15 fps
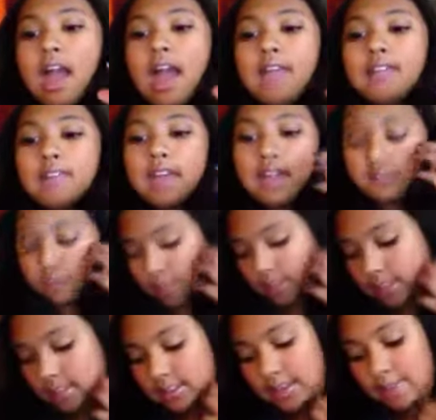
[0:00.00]
And then for
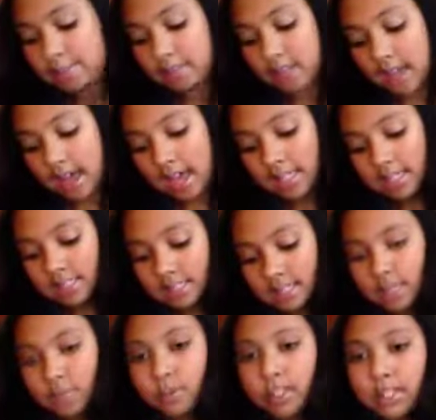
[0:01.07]
the lip gloss,
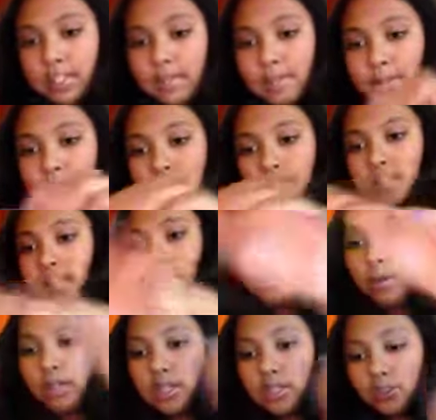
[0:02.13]
it really depends on like
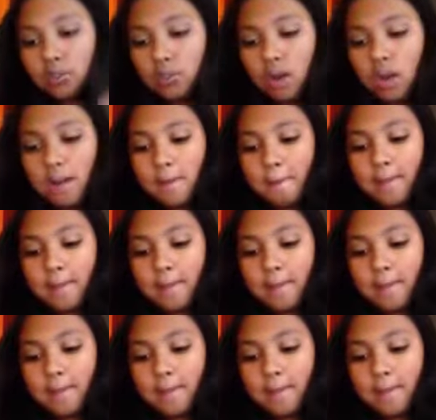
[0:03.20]
what you want.